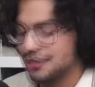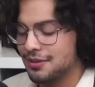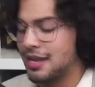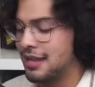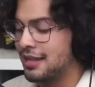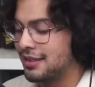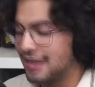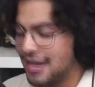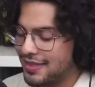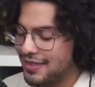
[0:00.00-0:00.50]

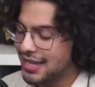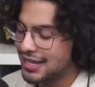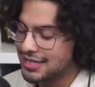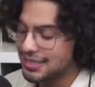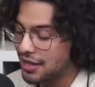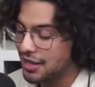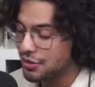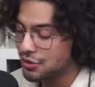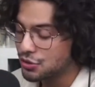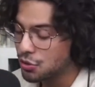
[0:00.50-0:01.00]
And
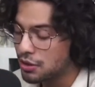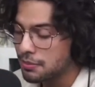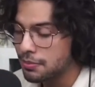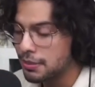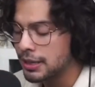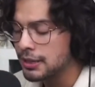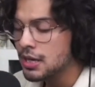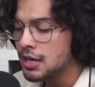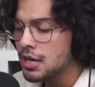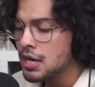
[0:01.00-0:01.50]
that's another story.
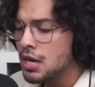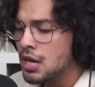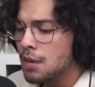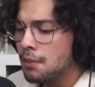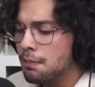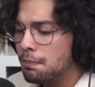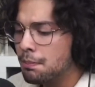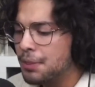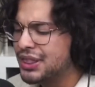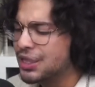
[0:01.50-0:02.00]
But
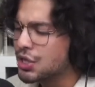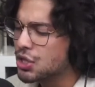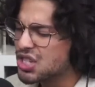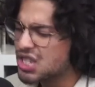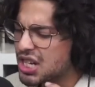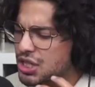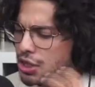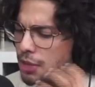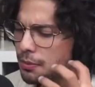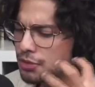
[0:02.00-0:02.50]
there's
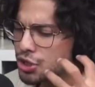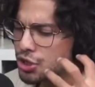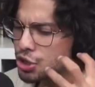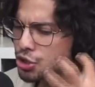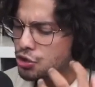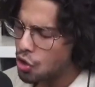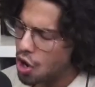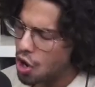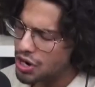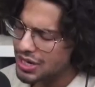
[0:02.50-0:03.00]
such a
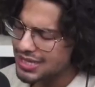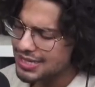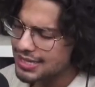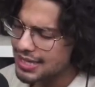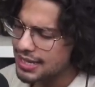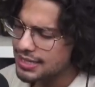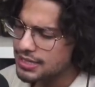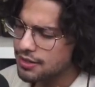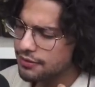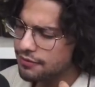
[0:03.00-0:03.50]
strong
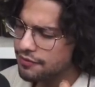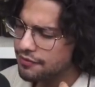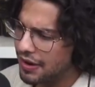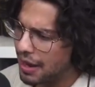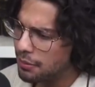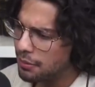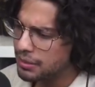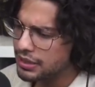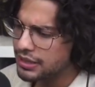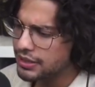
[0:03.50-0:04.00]
sense of
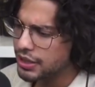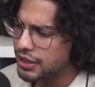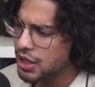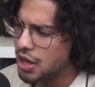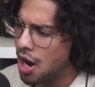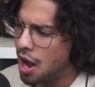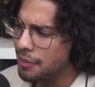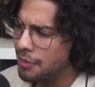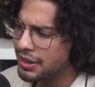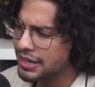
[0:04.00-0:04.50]
family in the
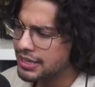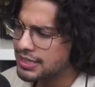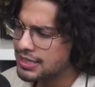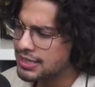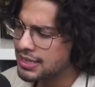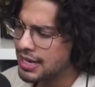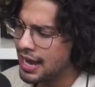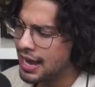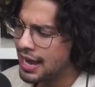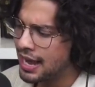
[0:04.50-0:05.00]

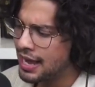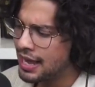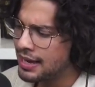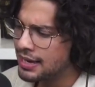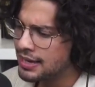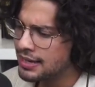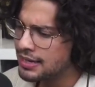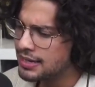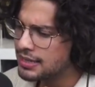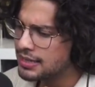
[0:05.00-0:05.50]
comics,
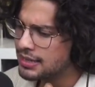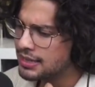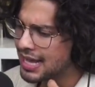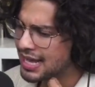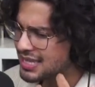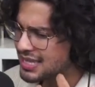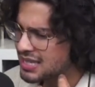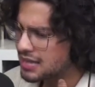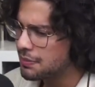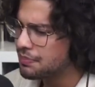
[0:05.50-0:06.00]
and
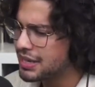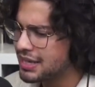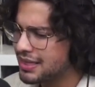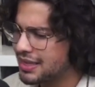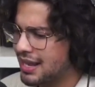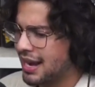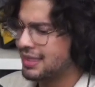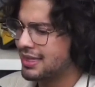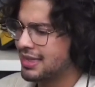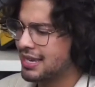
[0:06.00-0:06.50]
that's
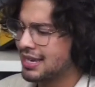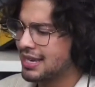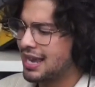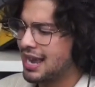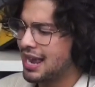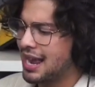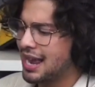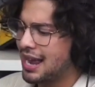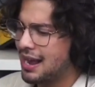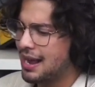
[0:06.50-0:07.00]
something that I think
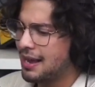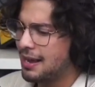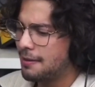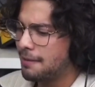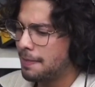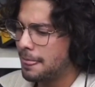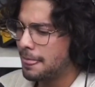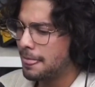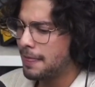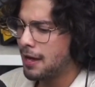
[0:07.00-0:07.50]

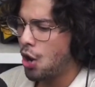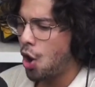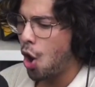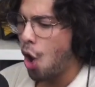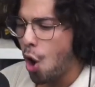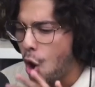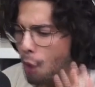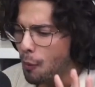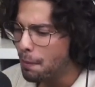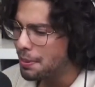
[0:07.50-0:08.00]

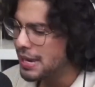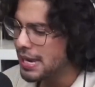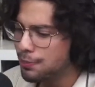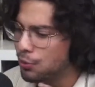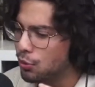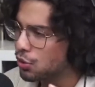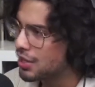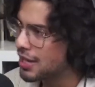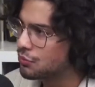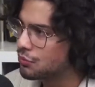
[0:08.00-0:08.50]
all
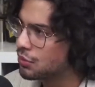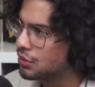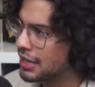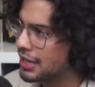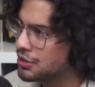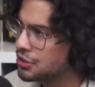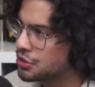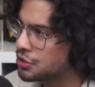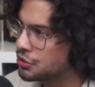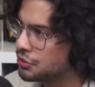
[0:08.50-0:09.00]
people can
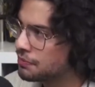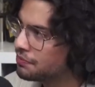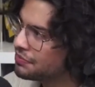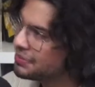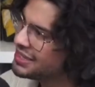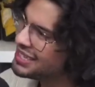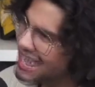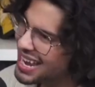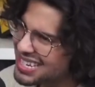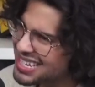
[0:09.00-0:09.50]
relate to.
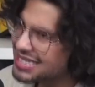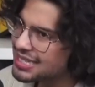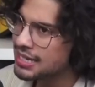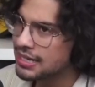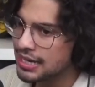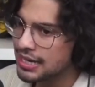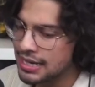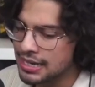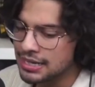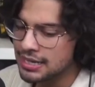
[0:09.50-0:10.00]
Yes,
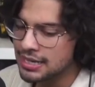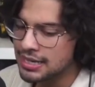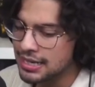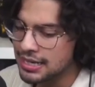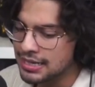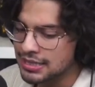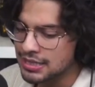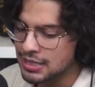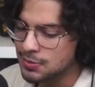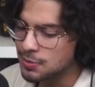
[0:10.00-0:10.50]
it
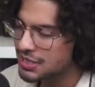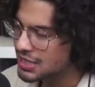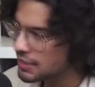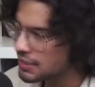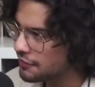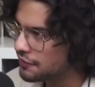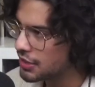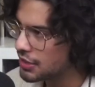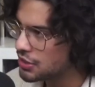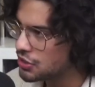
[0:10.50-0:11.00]
is
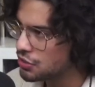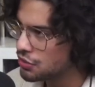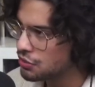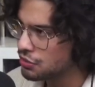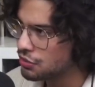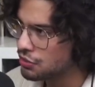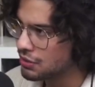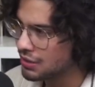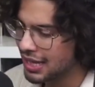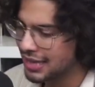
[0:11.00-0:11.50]
specific
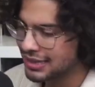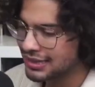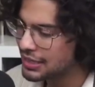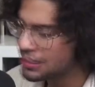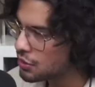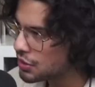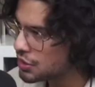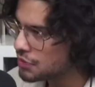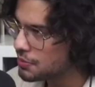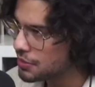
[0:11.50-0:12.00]
to the
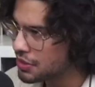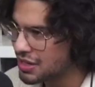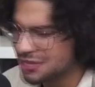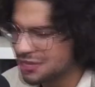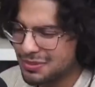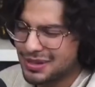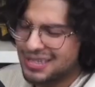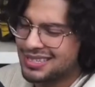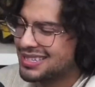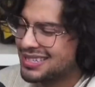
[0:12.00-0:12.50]
Latino
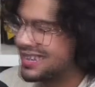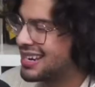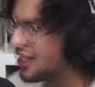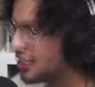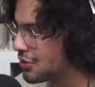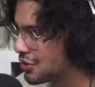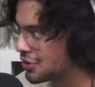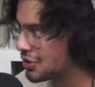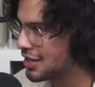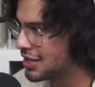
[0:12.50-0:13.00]
experience because these
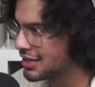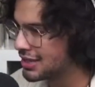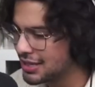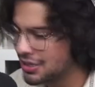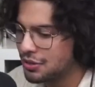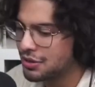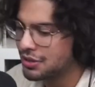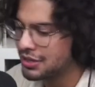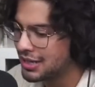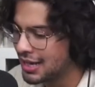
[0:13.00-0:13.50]
characters are
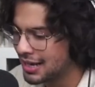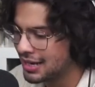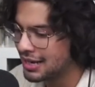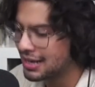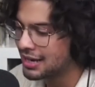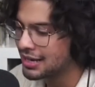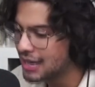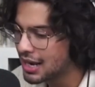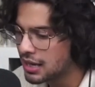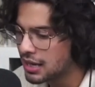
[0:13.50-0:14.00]
Latino and yada,
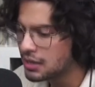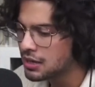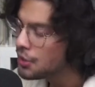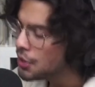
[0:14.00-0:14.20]
yada, yada.